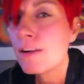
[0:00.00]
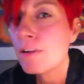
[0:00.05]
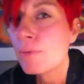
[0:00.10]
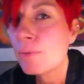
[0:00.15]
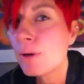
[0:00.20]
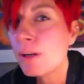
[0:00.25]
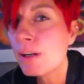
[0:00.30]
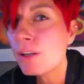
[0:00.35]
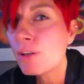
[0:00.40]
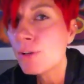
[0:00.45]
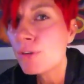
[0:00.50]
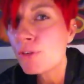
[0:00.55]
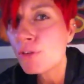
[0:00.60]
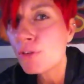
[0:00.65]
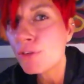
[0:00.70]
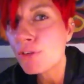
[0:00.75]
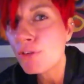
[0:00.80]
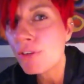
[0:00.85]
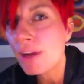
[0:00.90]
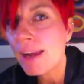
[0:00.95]
What are you
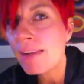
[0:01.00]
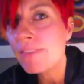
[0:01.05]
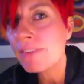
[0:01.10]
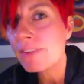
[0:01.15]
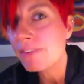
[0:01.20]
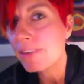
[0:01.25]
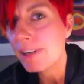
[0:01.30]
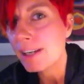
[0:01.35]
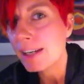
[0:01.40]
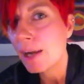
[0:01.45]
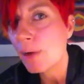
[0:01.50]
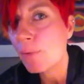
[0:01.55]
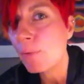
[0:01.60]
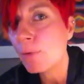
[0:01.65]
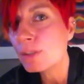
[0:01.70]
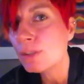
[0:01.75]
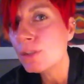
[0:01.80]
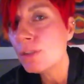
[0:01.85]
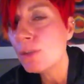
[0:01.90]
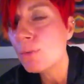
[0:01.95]
craving right now?
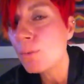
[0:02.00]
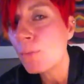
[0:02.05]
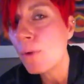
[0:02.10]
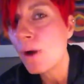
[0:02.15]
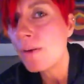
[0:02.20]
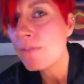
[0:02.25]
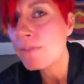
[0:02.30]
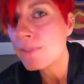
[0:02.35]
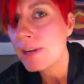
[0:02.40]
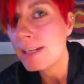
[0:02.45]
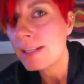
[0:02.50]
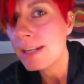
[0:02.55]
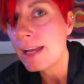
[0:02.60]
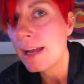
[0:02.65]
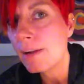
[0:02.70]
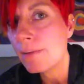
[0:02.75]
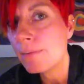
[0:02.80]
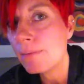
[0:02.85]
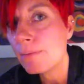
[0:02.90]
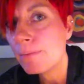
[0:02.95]
What do you want right
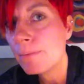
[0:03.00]
now?